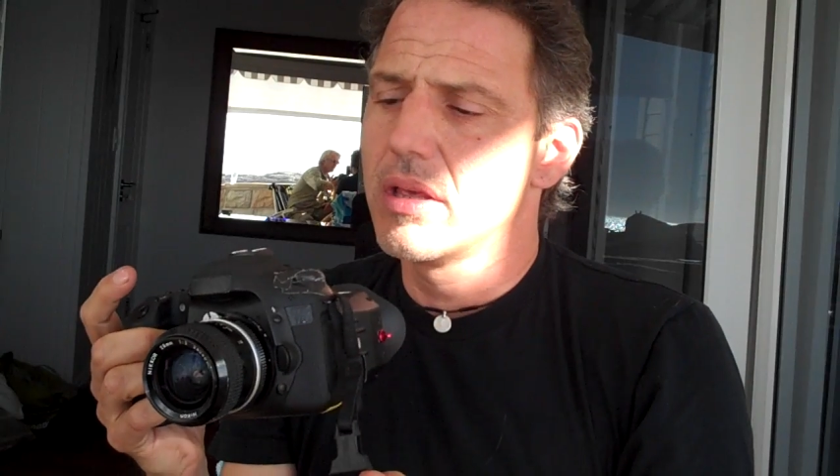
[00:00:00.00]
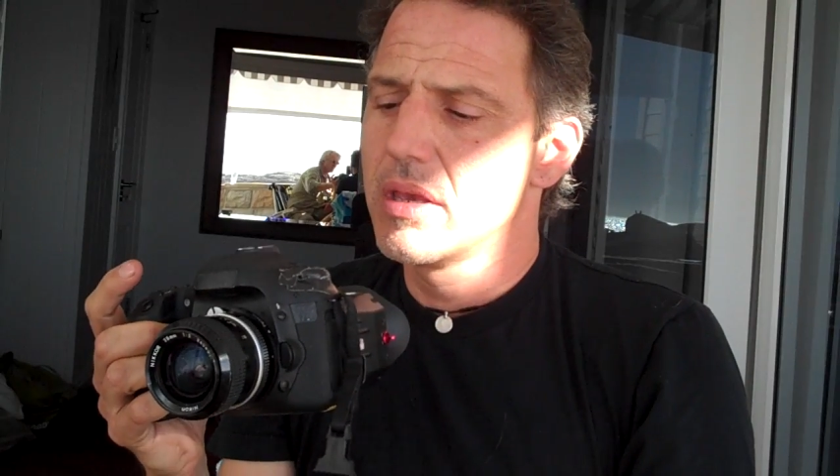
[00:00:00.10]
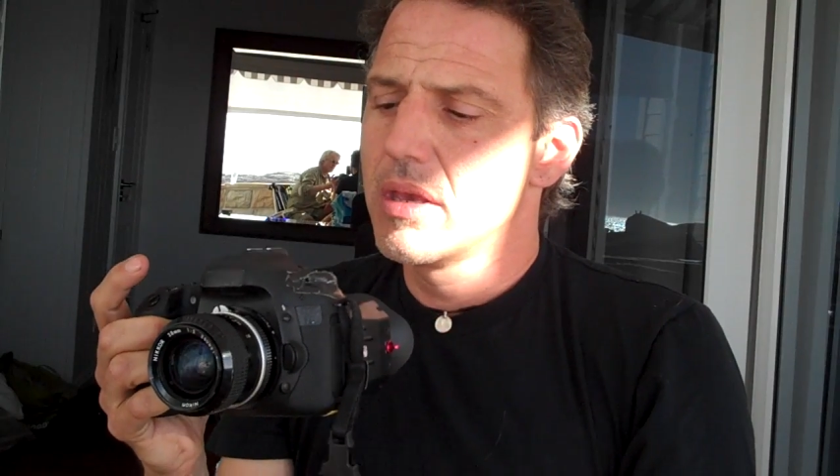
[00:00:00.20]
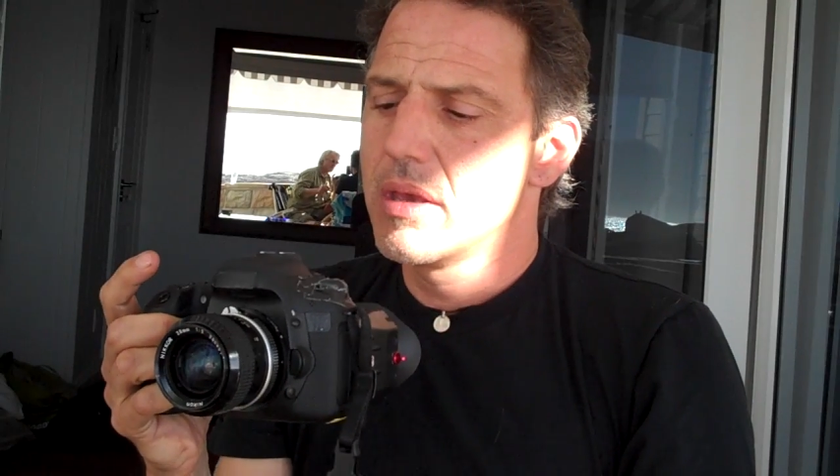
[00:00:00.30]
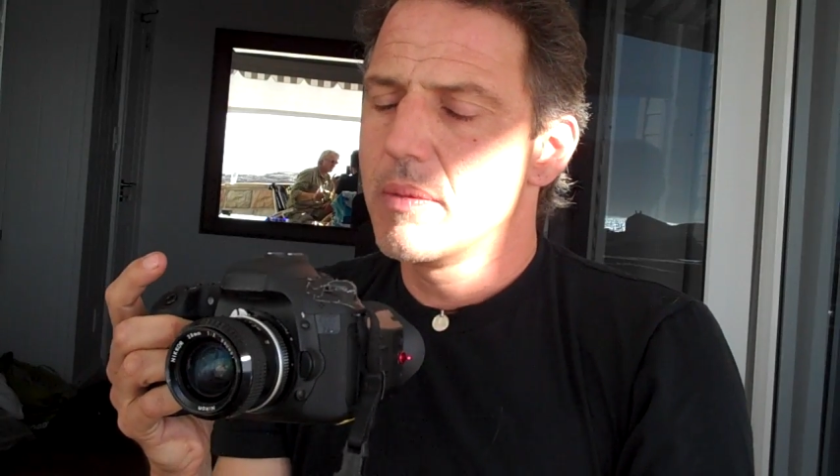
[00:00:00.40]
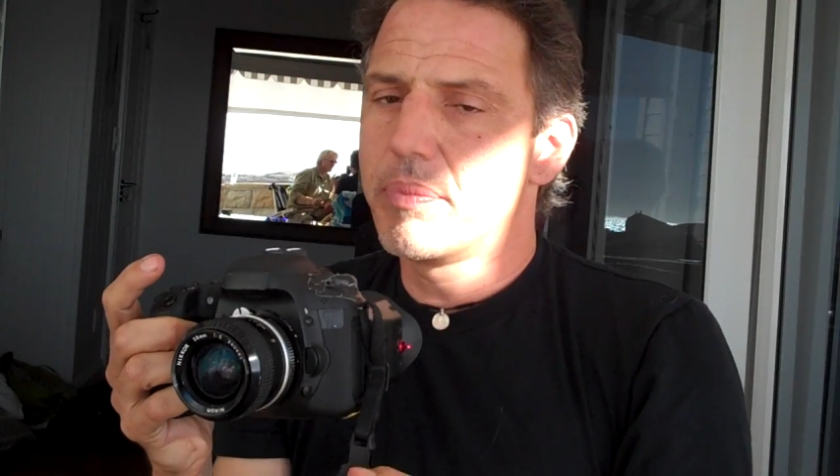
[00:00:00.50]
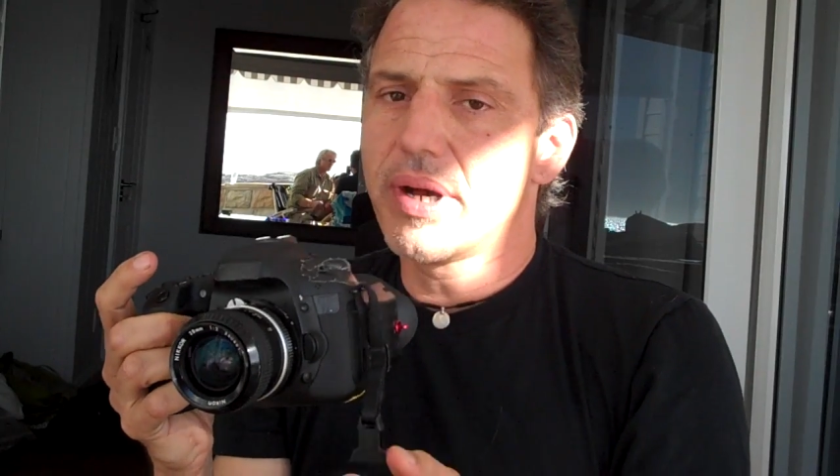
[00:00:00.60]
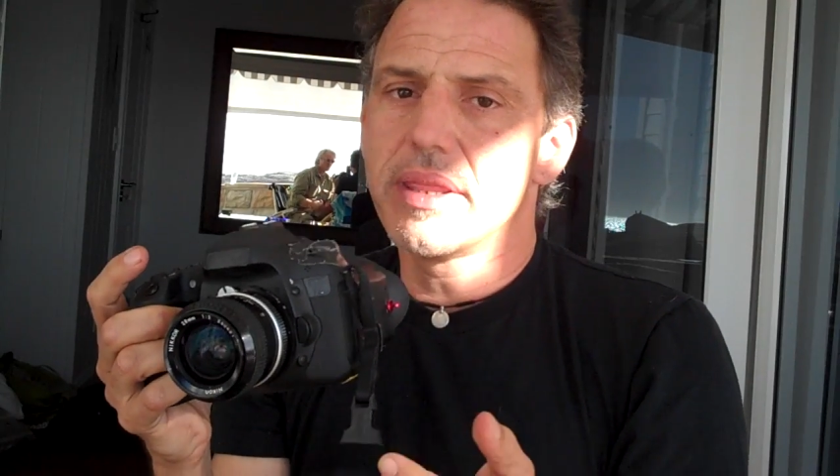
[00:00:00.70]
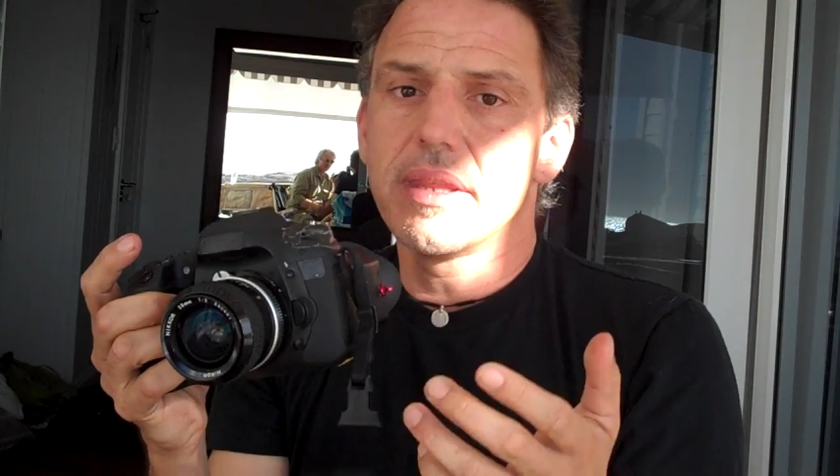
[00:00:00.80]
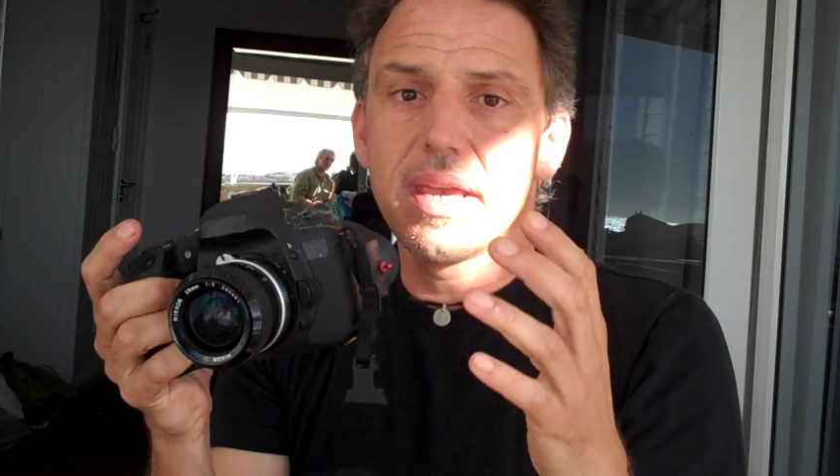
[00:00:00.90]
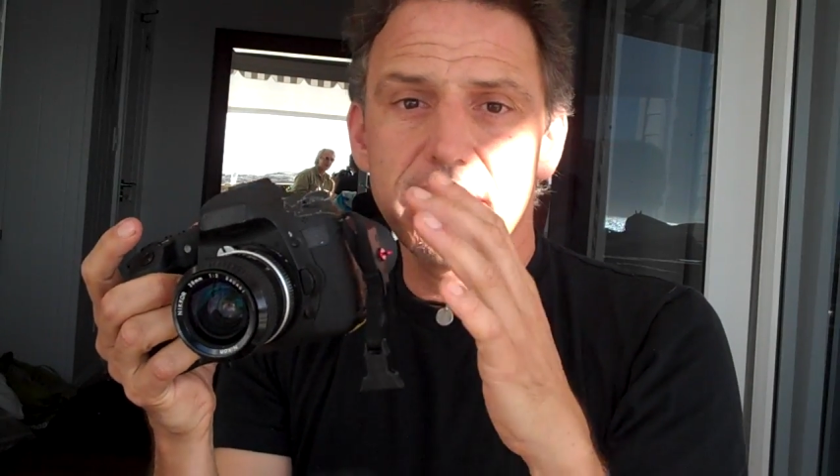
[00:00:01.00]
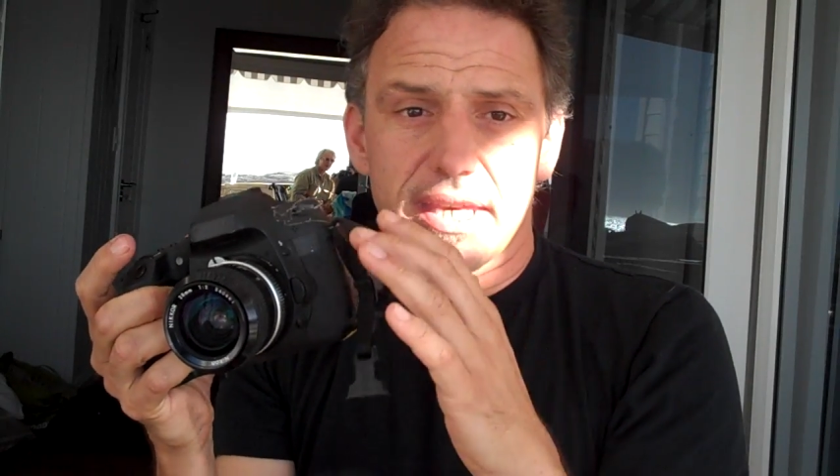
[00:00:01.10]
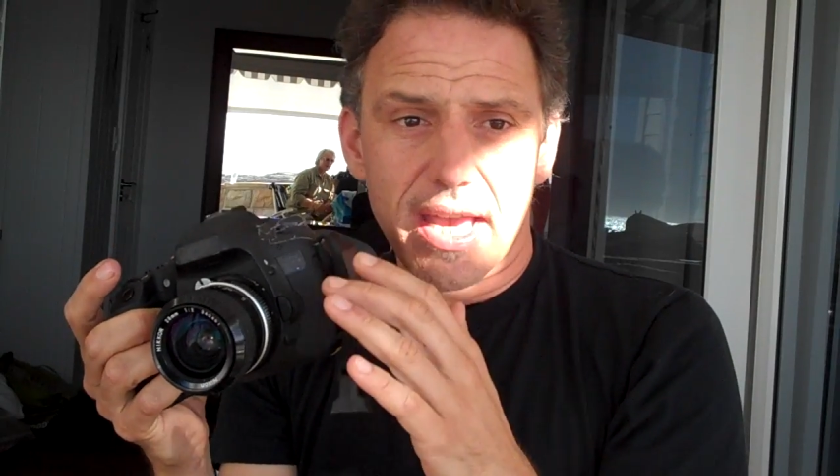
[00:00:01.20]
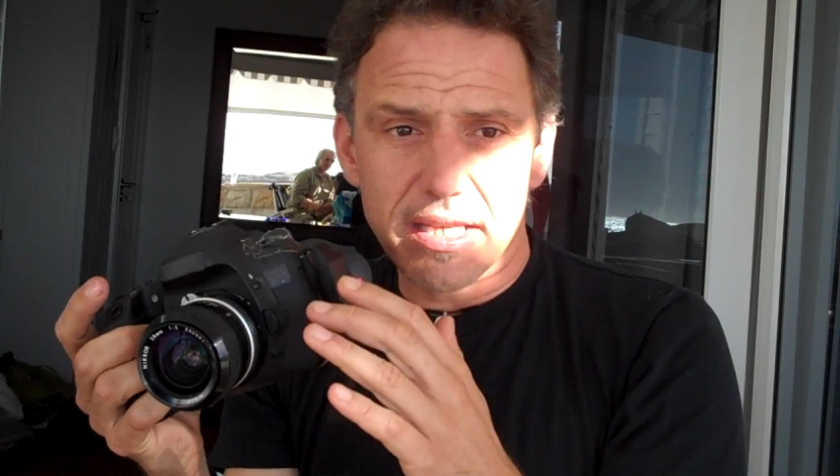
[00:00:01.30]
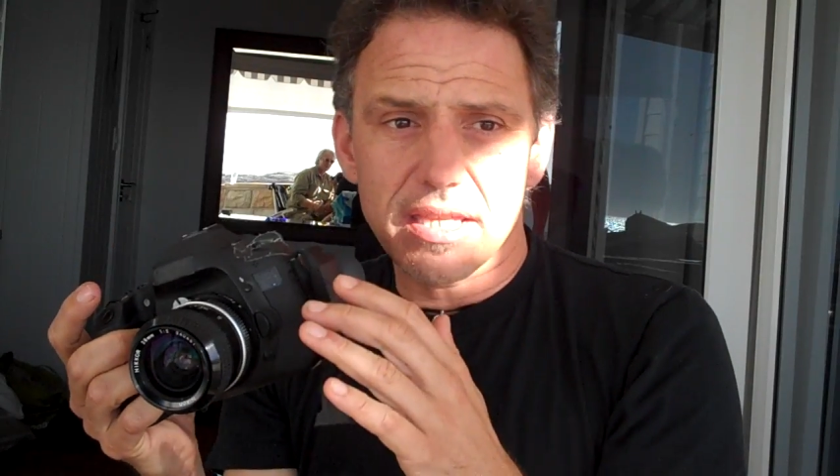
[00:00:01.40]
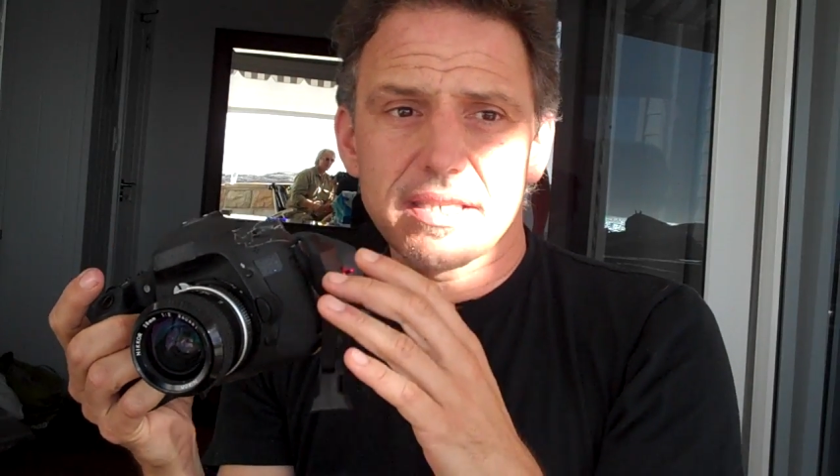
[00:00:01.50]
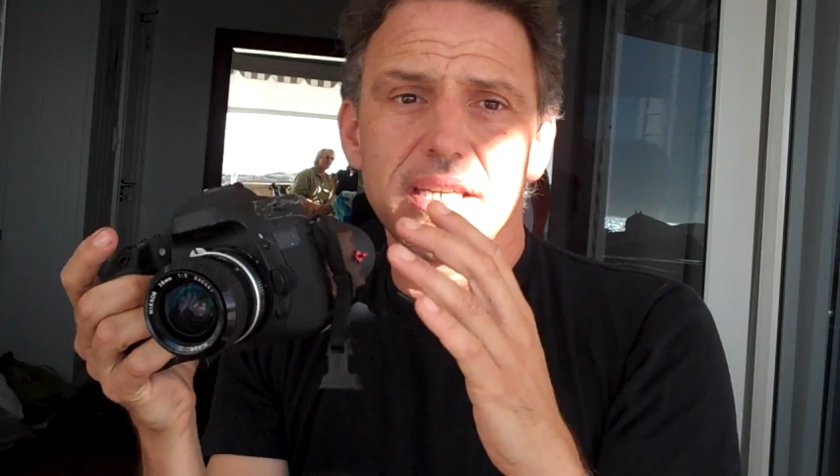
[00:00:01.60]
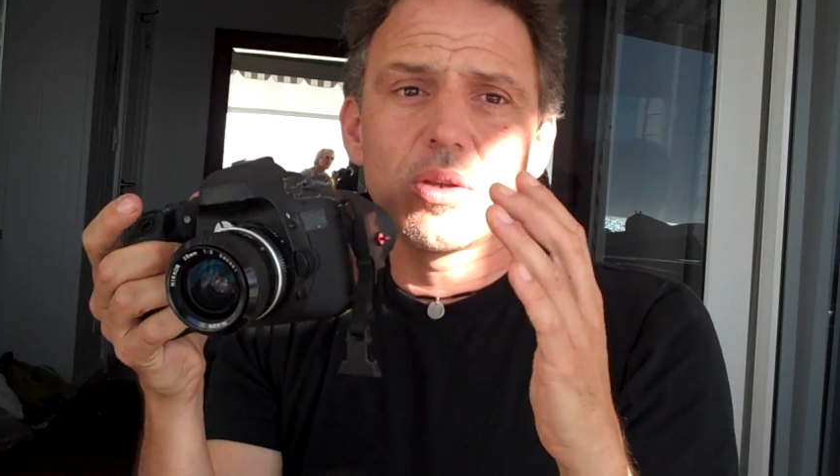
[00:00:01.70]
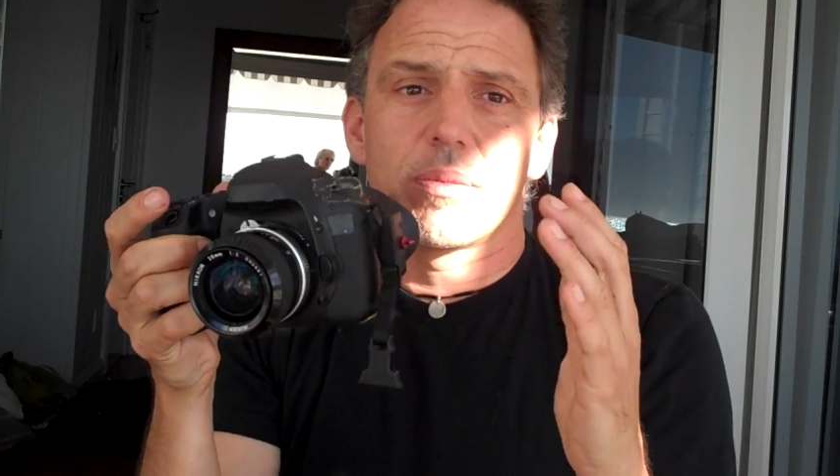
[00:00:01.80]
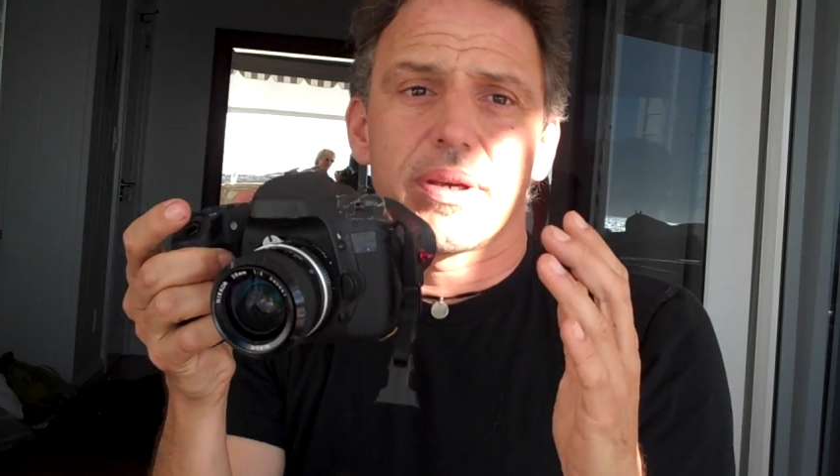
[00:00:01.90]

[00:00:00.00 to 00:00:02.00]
But at the end of the scene or the beginning of the scene,